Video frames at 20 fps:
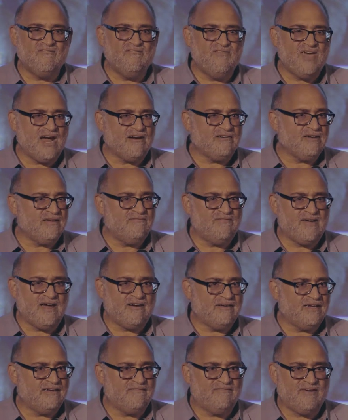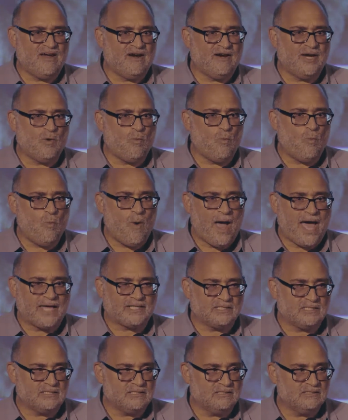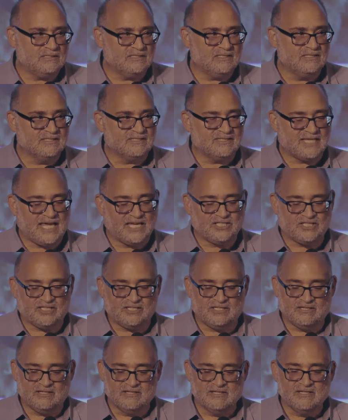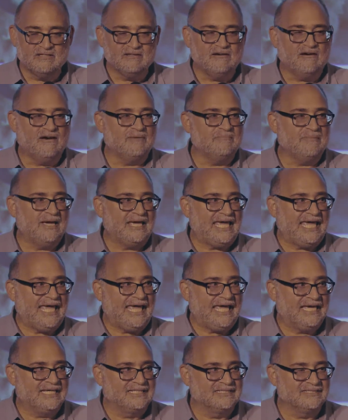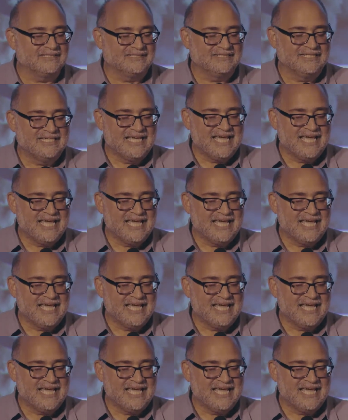very, very, very wet sensation on my hand.